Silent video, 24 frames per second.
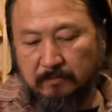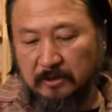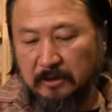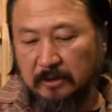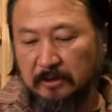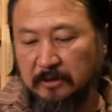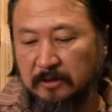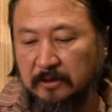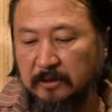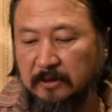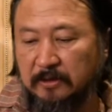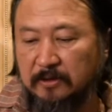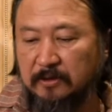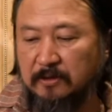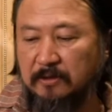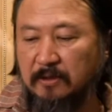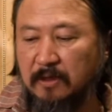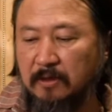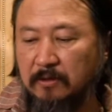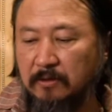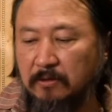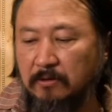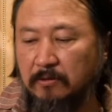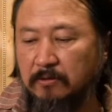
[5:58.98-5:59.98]
this is a
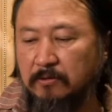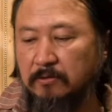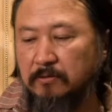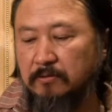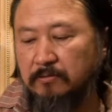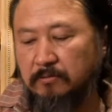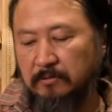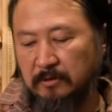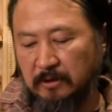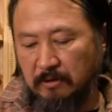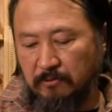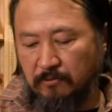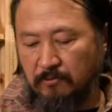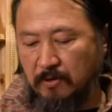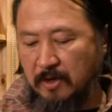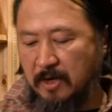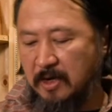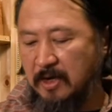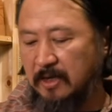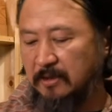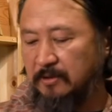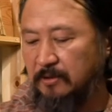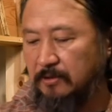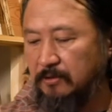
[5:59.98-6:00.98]
santoku, one
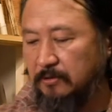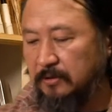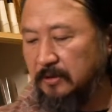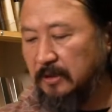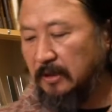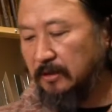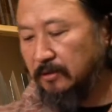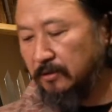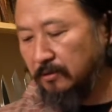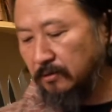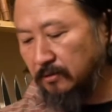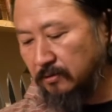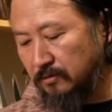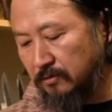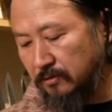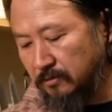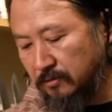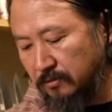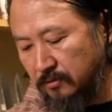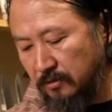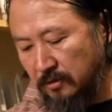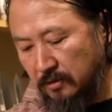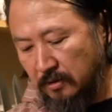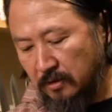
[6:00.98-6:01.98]
handle santoku,
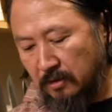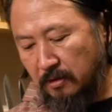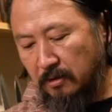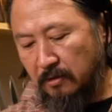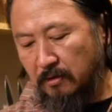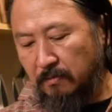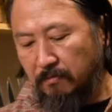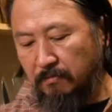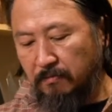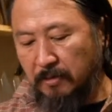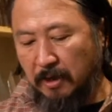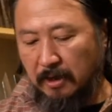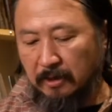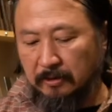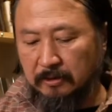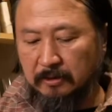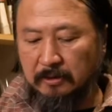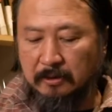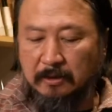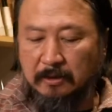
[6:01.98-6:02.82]
but